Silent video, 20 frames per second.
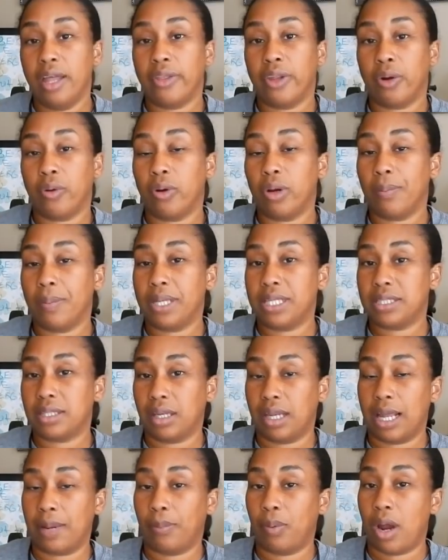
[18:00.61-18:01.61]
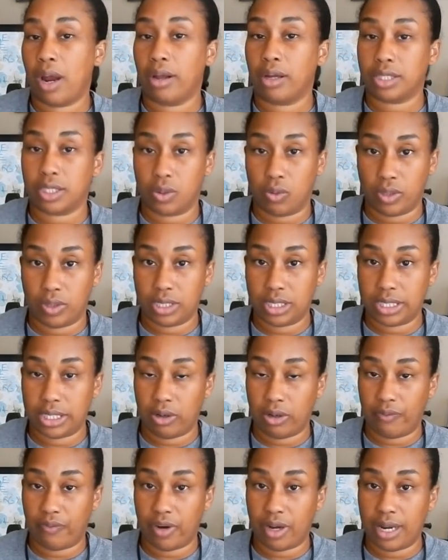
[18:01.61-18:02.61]
They're going to be select products on
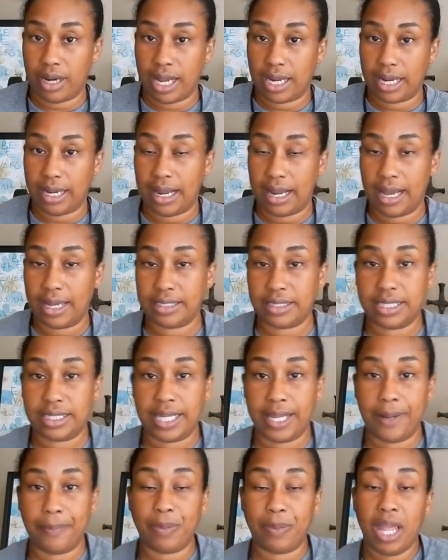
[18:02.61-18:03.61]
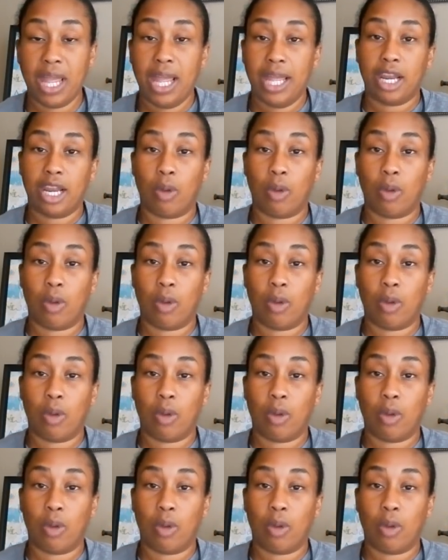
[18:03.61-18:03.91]
sale for 99 cents.